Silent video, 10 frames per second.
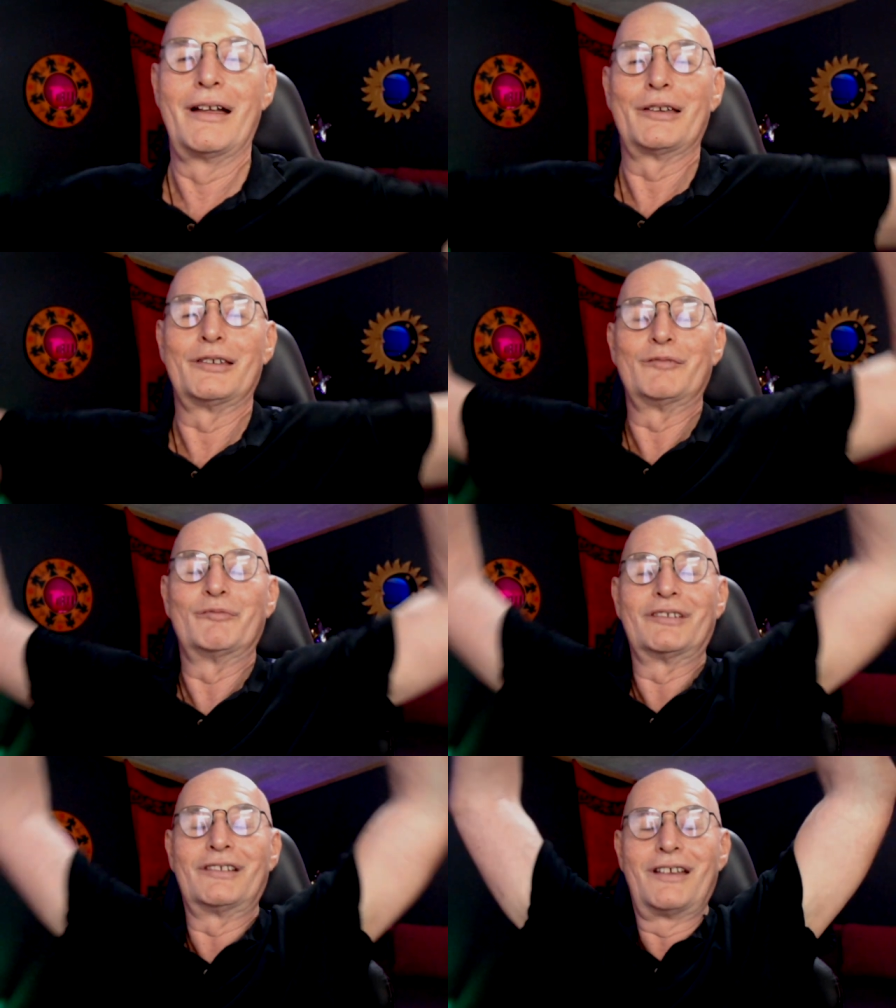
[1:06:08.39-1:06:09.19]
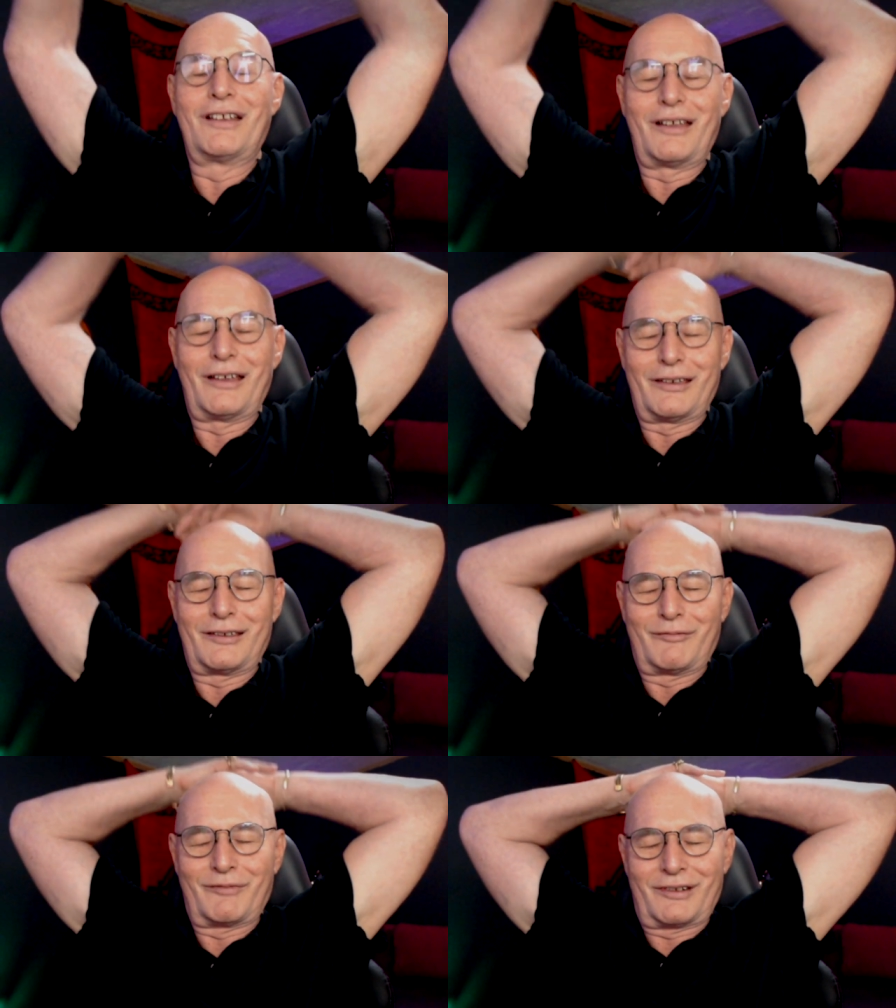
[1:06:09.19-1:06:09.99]
Amen,
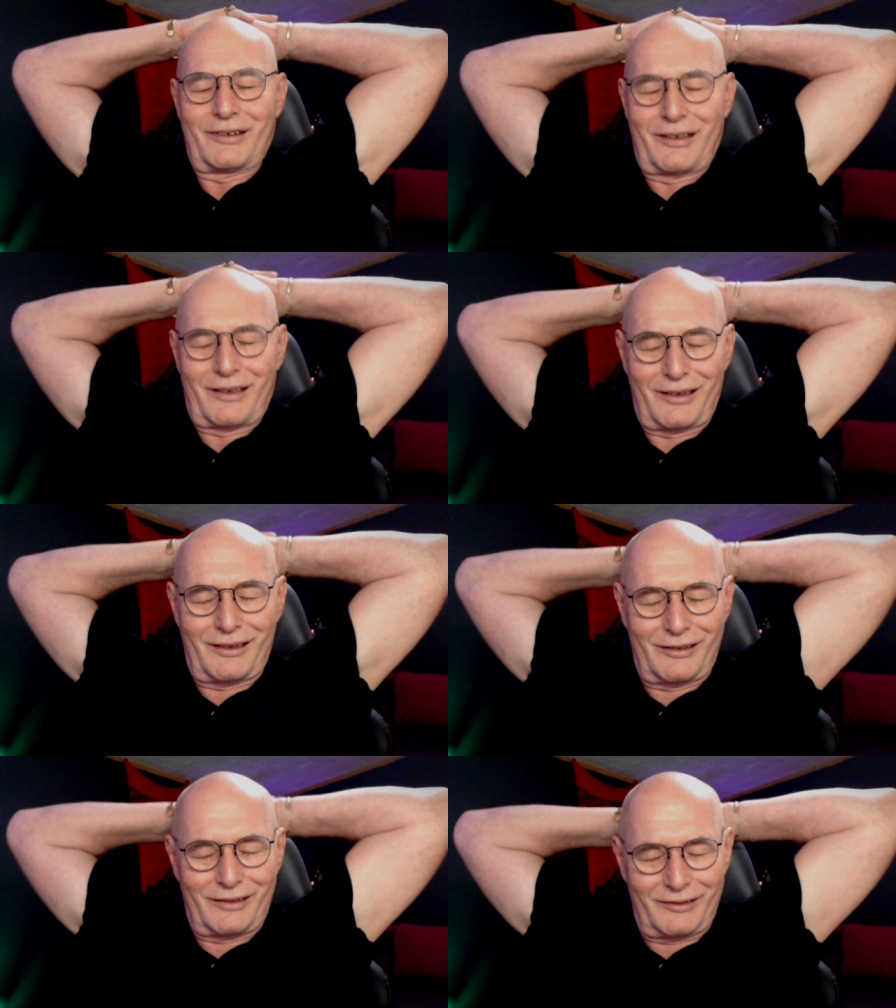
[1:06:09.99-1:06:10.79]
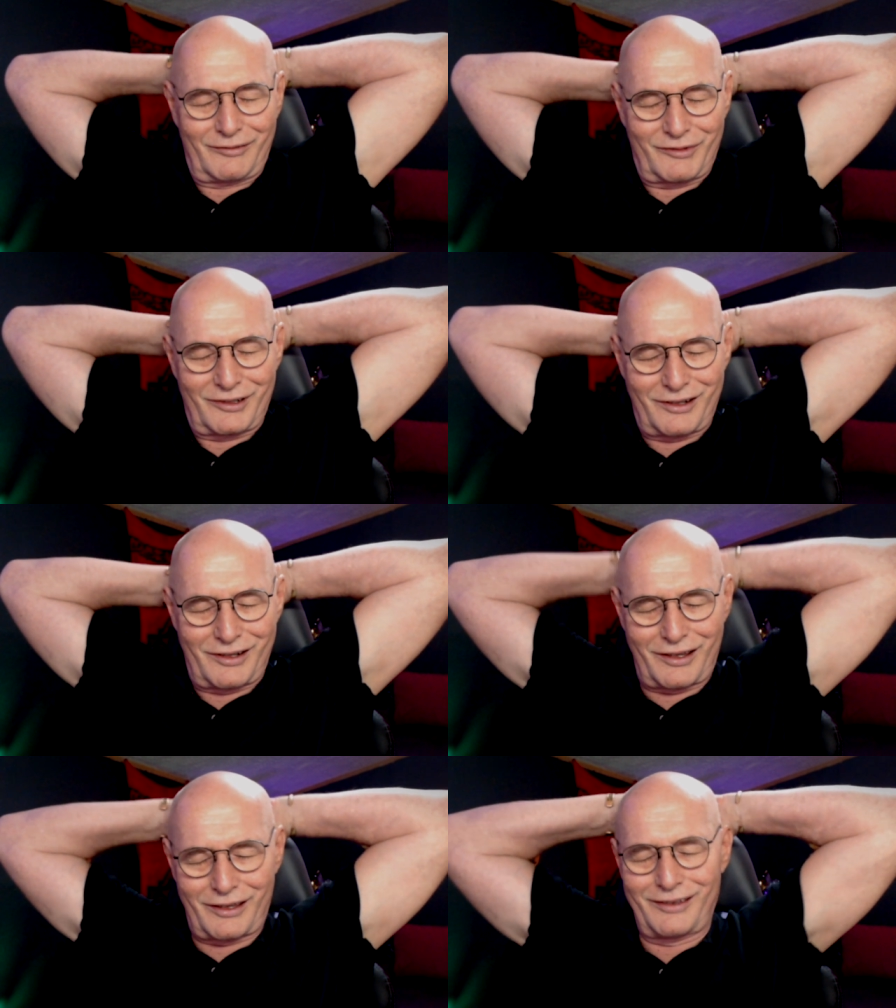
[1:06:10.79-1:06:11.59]
amen, amen,
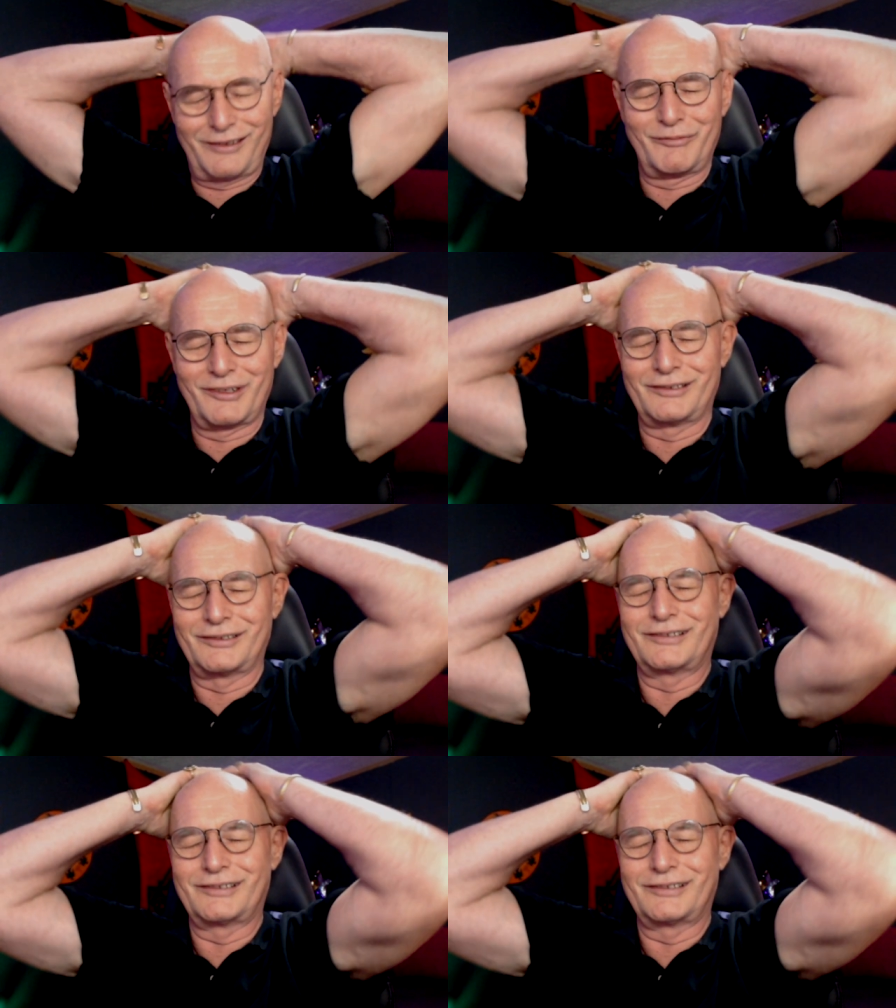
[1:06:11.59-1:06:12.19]
amen